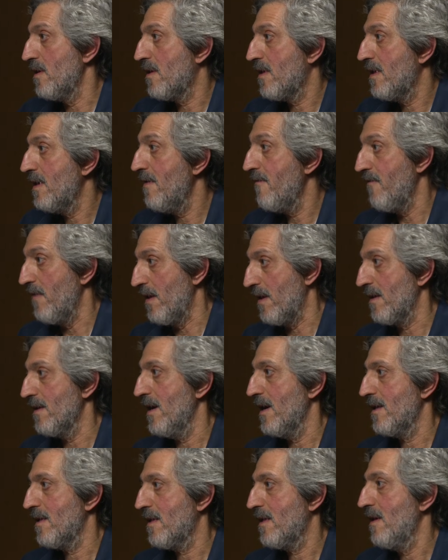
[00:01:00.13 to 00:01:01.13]
sieving,
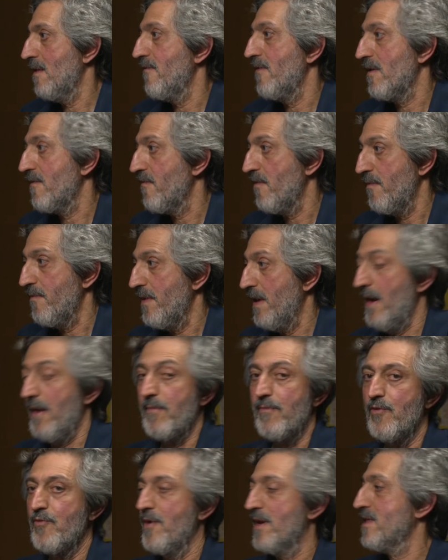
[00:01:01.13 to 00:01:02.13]
right? Sieving for
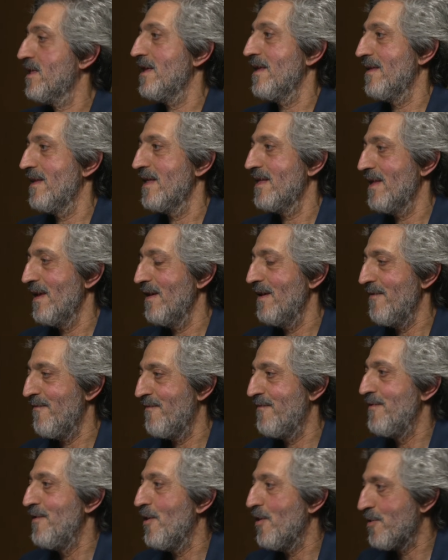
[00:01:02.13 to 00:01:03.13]
prime. What is it
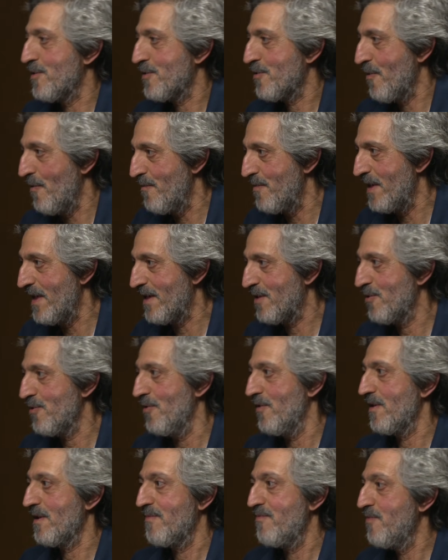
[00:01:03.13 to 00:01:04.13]
if not
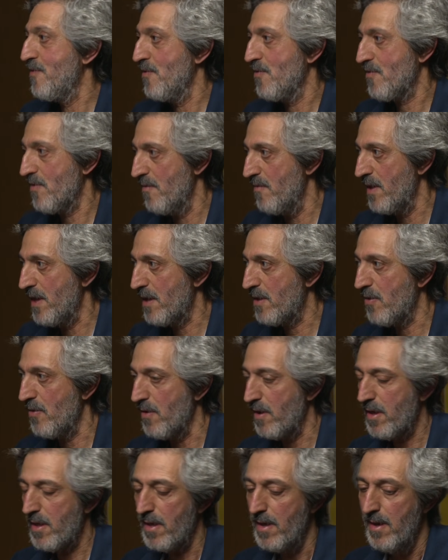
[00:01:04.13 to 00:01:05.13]
combinatorics, pure
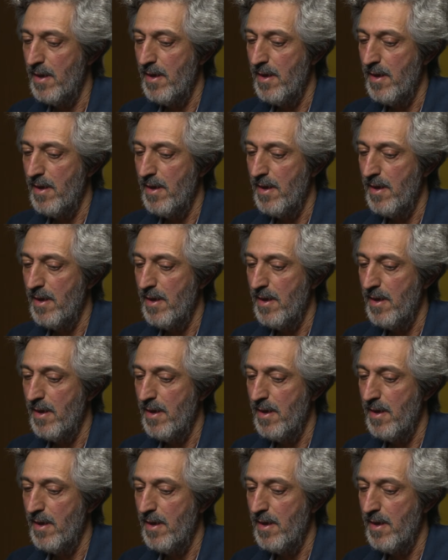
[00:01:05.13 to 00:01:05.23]
combinatorics,